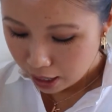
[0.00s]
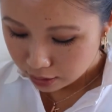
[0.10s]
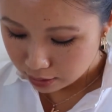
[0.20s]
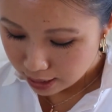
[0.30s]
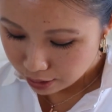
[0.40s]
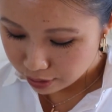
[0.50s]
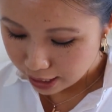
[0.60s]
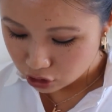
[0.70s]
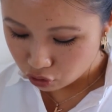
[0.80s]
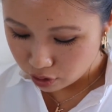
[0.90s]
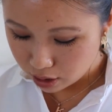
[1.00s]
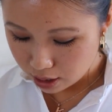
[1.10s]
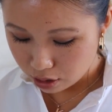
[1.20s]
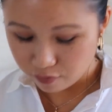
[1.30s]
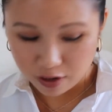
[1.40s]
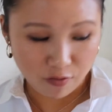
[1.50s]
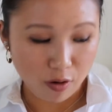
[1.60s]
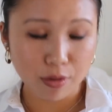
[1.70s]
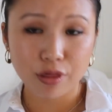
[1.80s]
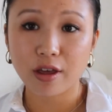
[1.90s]
The next category is
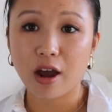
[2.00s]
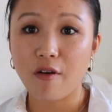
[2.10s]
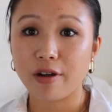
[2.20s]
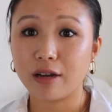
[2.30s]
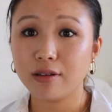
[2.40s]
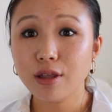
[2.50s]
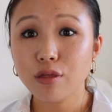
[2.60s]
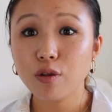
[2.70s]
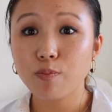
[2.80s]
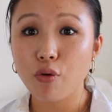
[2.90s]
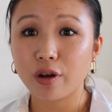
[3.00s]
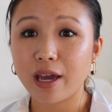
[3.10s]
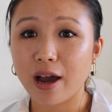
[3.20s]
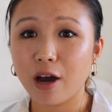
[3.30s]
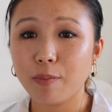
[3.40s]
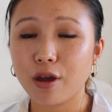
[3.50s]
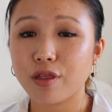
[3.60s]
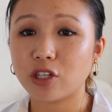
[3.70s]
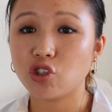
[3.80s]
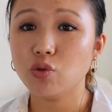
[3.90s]
favourite mascara. Now this was pretty hard
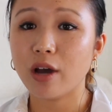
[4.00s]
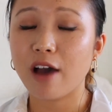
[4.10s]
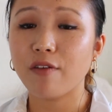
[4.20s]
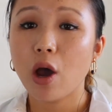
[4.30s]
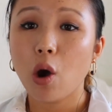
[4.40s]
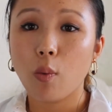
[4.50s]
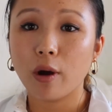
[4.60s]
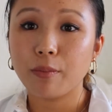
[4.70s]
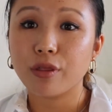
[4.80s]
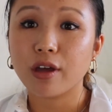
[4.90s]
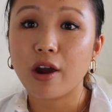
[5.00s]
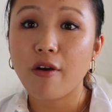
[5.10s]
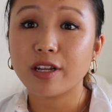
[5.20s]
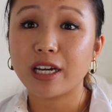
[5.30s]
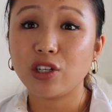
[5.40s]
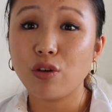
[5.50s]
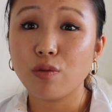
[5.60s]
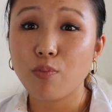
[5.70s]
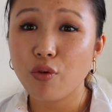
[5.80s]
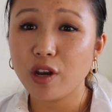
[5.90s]
because I do have one mascara that I
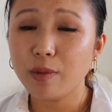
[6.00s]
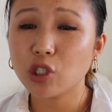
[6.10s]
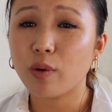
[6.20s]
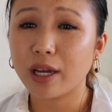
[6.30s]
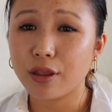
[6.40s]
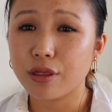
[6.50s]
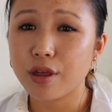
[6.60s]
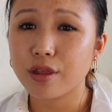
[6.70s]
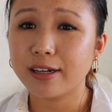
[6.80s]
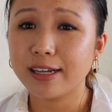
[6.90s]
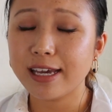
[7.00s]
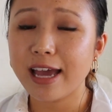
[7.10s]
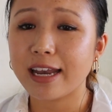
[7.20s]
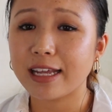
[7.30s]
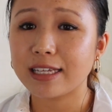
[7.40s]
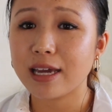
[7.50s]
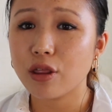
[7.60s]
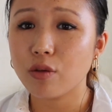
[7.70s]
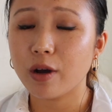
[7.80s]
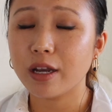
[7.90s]
use pretty much quite consistently, and then the
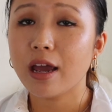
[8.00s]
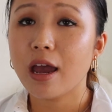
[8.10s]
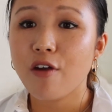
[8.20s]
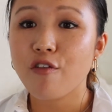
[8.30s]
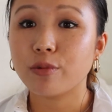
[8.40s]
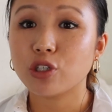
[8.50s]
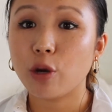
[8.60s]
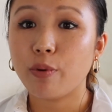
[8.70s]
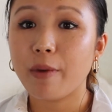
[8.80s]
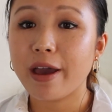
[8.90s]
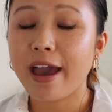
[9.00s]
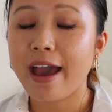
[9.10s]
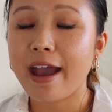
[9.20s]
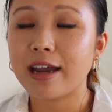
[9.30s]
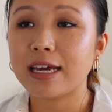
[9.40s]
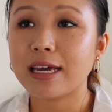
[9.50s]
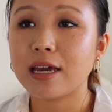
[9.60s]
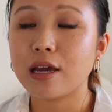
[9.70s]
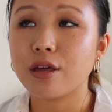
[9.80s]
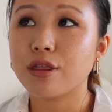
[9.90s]
other one from the top of my head
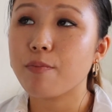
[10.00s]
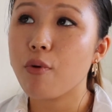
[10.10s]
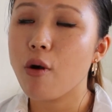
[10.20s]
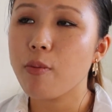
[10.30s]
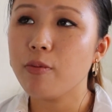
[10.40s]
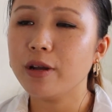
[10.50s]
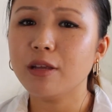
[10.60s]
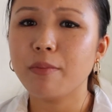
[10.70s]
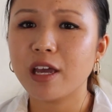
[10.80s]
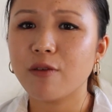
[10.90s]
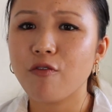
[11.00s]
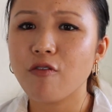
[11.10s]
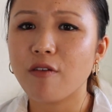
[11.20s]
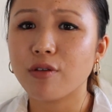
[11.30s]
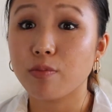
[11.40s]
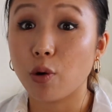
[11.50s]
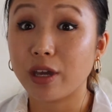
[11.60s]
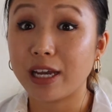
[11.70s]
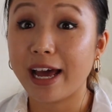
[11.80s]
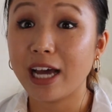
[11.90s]
is probably the Makeup Forever
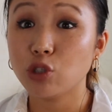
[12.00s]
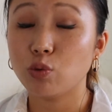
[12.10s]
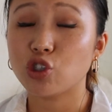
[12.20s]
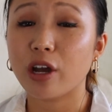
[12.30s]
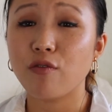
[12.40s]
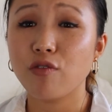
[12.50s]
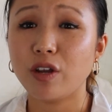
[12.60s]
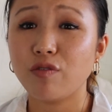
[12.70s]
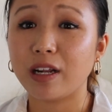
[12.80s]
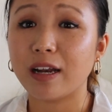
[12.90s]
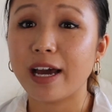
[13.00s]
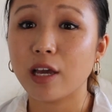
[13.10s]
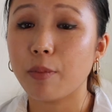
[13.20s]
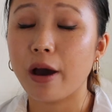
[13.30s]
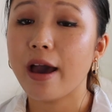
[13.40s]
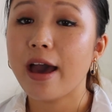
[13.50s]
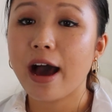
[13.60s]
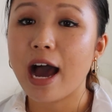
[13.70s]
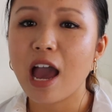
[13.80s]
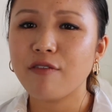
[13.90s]
Smoky Lash, which I really like, but
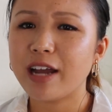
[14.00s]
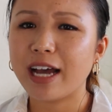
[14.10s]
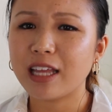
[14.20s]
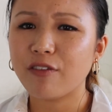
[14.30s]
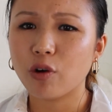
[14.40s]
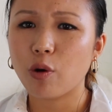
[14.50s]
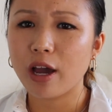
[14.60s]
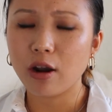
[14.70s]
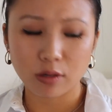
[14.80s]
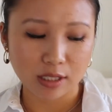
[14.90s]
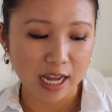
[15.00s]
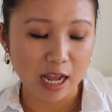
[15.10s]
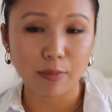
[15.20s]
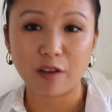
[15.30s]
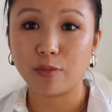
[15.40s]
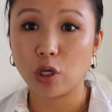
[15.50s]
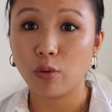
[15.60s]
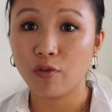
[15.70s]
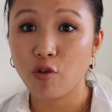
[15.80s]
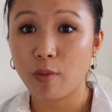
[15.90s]
I haven't had that for quite a long time. I've been
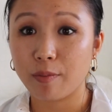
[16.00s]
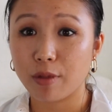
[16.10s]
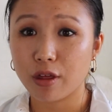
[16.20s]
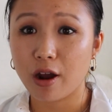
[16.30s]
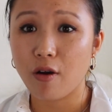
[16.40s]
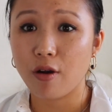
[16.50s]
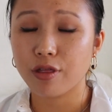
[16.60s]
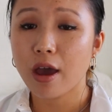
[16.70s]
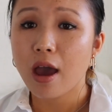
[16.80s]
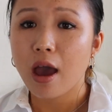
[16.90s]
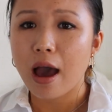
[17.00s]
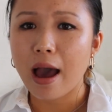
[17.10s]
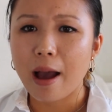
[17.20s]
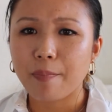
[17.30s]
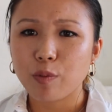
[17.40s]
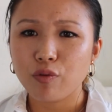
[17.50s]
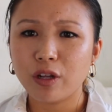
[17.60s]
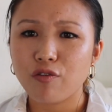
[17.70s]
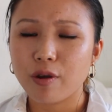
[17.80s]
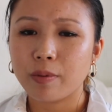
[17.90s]
going through my mascaras
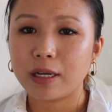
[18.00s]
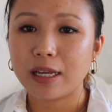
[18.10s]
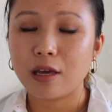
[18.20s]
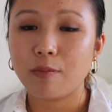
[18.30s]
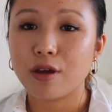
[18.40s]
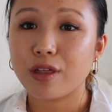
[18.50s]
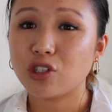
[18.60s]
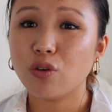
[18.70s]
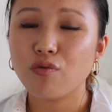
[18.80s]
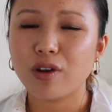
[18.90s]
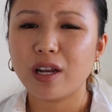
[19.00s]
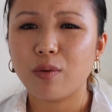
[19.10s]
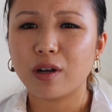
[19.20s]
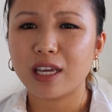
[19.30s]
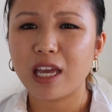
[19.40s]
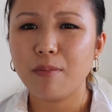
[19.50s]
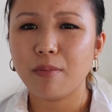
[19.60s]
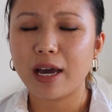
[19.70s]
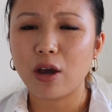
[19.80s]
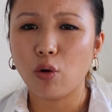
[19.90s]
pretty frequently because I don't really want to keep
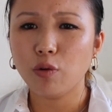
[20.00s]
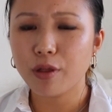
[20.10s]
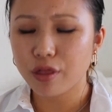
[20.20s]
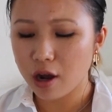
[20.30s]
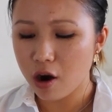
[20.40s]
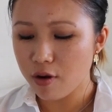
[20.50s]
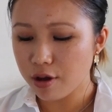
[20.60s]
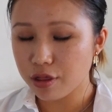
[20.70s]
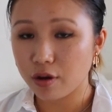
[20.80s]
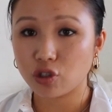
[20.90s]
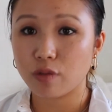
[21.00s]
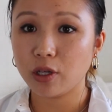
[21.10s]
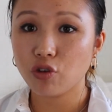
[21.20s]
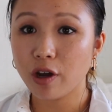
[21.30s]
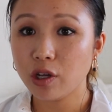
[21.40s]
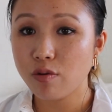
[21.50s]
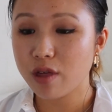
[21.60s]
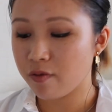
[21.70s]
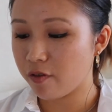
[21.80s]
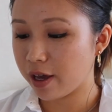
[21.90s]
my old mascara, so I've just been trying to use
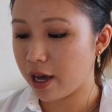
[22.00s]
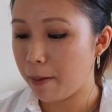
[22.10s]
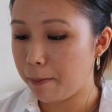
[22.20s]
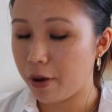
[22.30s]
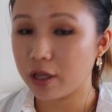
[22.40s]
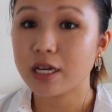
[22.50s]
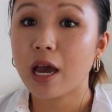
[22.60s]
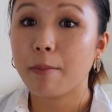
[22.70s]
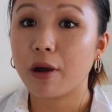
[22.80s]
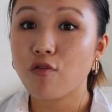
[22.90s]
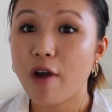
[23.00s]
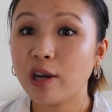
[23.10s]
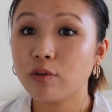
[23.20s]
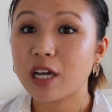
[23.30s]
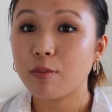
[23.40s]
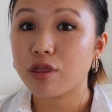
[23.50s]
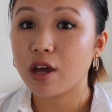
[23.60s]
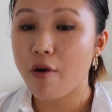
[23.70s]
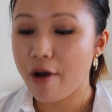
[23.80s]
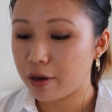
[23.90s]
everything up. But my Ride or Die
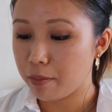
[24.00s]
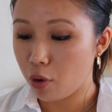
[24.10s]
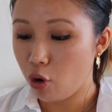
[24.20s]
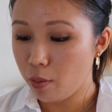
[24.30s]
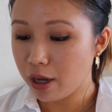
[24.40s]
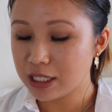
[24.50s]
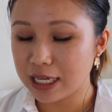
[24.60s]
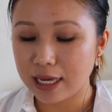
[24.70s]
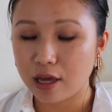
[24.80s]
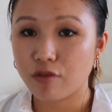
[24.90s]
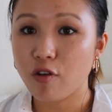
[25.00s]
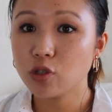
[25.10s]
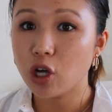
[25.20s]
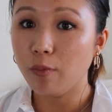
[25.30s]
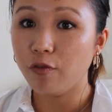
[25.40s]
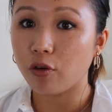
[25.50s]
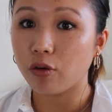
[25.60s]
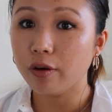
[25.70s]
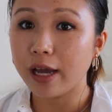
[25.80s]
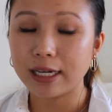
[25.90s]
mascara at the moment is from Tom
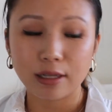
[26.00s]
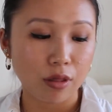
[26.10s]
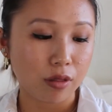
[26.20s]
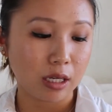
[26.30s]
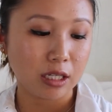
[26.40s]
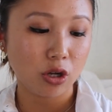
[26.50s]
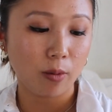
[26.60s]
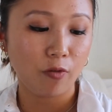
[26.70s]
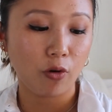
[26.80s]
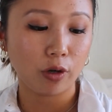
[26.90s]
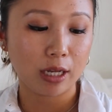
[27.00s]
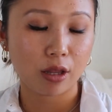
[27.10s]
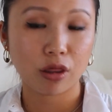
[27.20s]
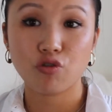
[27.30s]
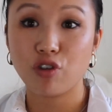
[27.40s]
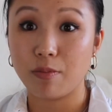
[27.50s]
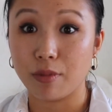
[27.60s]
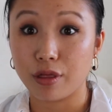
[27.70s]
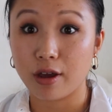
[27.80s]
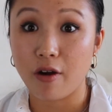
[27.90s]
Ford, and this is the Tom Ford Extreme
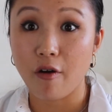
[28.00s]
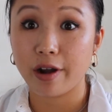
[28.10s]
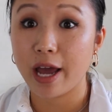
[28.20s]
Mascara.